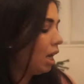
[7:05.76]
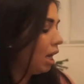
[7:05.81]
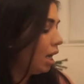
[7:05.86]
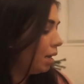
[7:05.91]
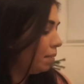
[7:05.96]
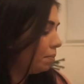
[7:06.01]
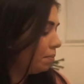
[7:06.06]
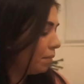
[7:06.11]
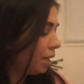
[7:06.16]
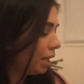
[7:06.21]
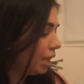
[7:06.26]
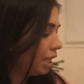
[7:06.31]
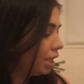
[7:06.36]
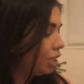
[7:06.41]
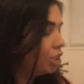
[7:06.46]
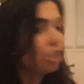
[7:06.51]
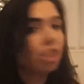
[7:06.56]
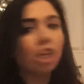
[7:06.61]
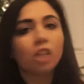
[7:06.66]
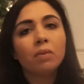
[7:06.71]
Um, I think
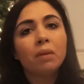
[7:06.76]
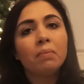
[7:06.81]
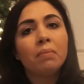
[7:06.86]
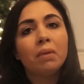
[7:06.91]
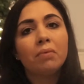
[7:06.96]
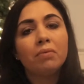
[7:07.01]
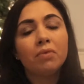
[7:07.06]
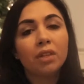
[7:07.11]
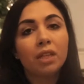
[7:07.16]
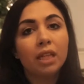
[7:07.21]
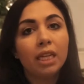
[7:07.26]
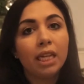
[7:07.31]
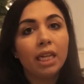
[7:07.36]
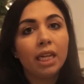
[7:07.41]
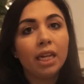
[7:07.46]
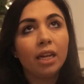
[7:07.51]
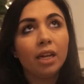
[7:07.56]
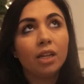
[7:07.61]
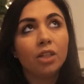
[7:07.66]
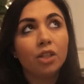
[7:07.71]
she's asked my mum for
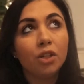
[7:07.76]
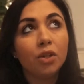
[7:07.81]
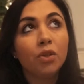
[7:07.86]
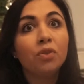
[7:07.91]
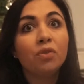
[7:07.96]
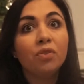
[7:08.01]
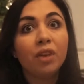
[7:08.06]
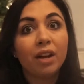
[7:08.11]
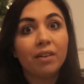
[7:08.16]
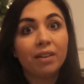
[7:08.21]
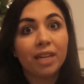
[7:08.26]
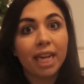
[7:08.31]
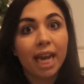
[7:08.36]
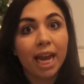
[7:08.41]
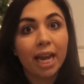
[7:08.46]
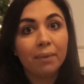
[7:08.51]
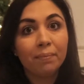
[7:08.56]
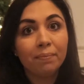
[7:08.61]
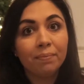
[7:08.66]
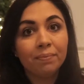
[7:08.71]
the Tooth Fairy
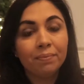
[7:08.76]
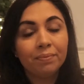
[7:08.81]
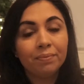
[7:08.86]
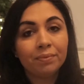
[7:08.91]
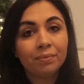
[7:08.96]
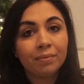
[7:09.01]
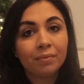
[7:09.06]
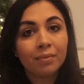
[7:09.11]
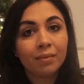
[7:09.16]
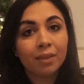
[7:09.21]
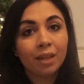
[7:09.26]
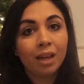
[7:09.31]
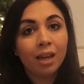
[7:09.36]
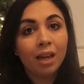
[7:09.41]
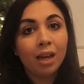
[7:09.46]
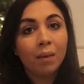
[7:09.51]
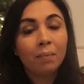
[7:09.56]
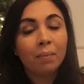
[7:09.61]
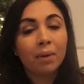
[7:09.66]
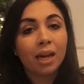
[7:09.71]
game,
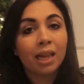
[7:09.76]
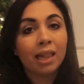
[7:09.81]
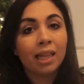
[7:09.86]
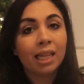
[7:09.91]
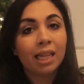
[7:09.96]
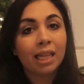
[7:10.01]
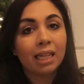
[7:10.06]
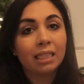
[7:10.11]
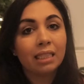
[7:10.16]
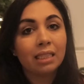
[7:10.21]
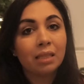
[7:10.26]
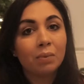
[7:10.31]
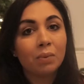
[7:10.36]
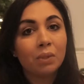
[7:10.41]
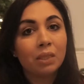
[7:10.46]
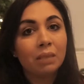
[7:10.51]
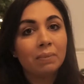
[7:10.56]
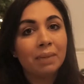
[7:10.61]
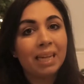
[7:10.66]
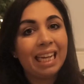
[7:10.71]
but I think that
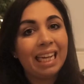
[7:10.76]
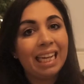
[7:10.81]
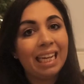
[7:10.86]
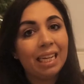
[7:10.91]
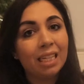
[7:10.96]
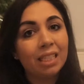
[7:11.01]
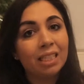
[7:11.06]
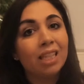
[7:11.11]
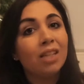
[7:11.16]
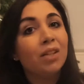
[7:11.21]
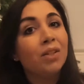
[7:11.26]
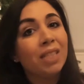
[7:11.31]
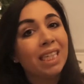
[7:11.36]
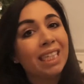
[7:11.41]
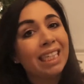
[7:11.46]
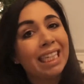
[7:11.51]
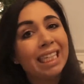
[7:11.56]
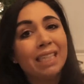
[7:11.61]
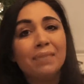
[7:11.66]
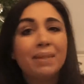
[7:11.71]
someone's a bit eager to lose her
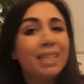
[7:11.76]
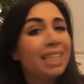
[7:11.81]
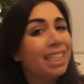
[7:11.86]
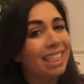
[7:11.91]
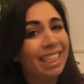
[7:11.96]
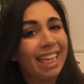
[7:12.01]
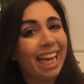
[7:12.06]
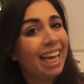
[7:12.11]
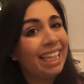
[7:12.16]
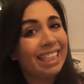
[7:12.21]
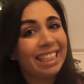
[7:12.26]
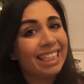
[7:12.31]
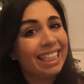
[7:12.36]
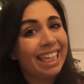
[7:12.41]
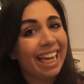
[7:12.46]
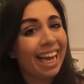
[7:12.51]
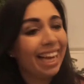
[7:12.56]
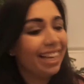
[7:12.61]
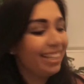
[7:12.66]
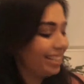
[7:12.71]
teeth because she hasn't
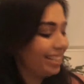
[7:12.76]
yet.